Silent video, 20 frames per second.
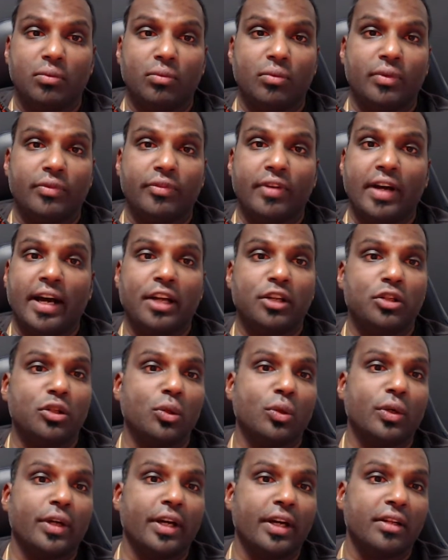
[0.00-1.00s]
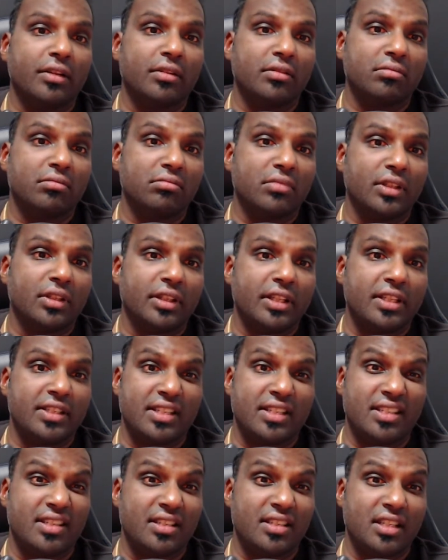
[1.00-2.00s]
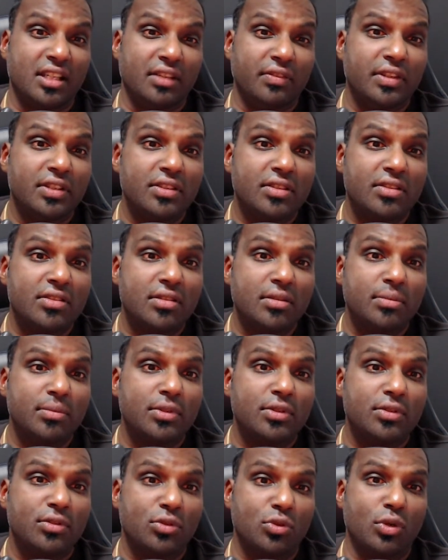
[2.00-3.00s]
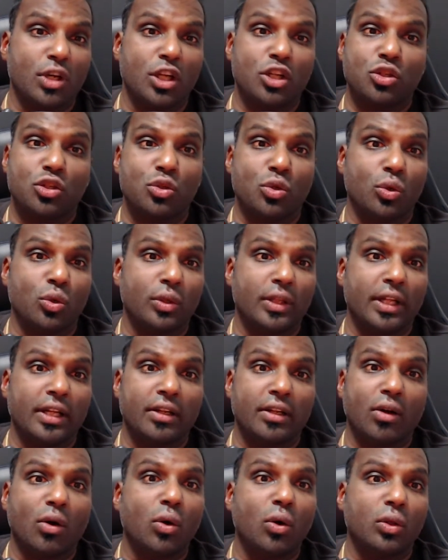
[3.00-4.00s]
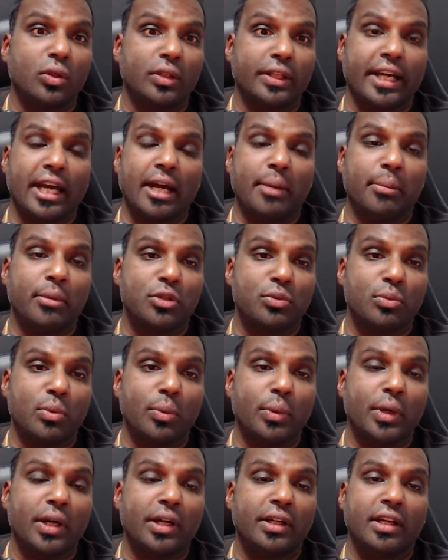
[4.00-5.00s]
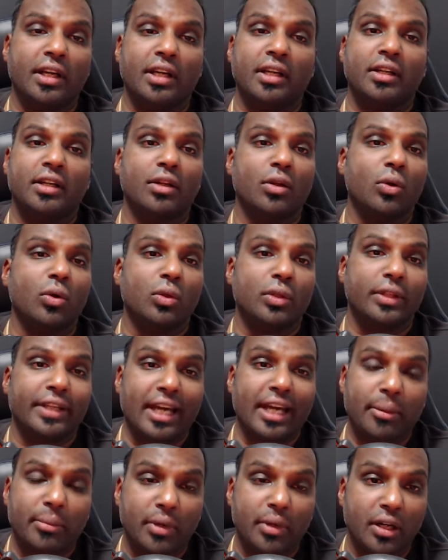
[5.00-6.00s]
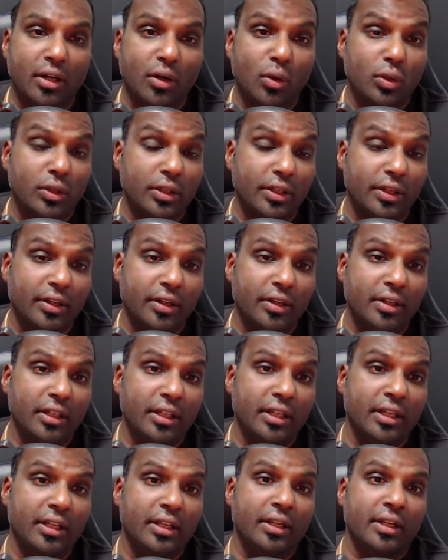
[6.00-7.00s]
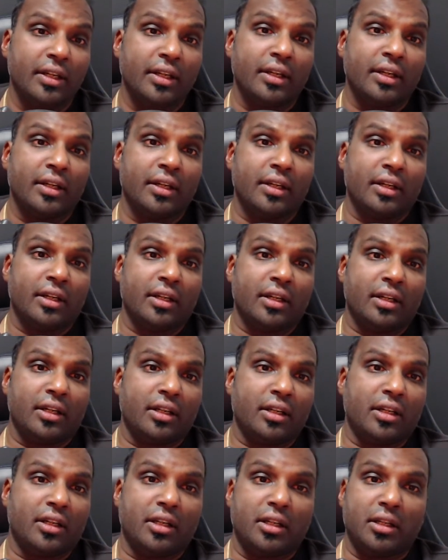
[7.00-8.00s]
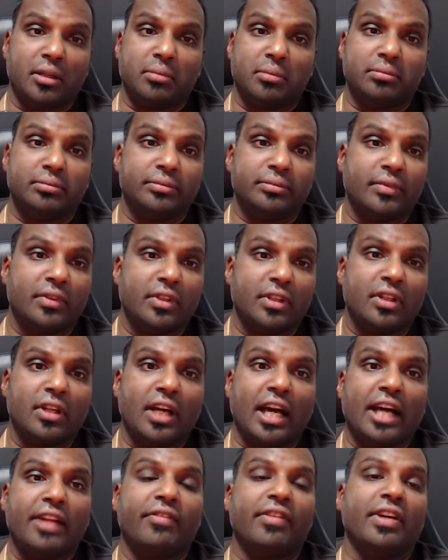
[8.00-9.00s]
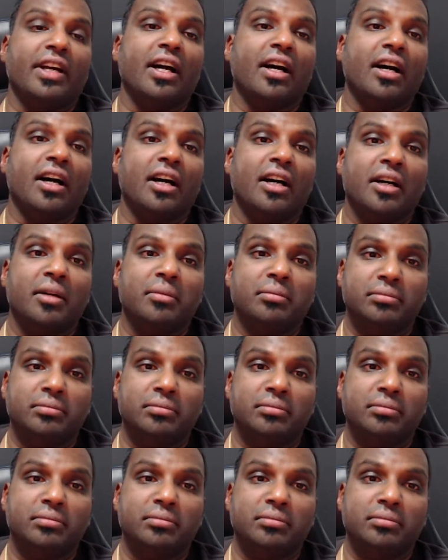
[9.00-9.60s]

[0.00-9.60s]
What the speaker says: I've had to look at the CCTV systems to ensure that all the cameras were working and all the NVR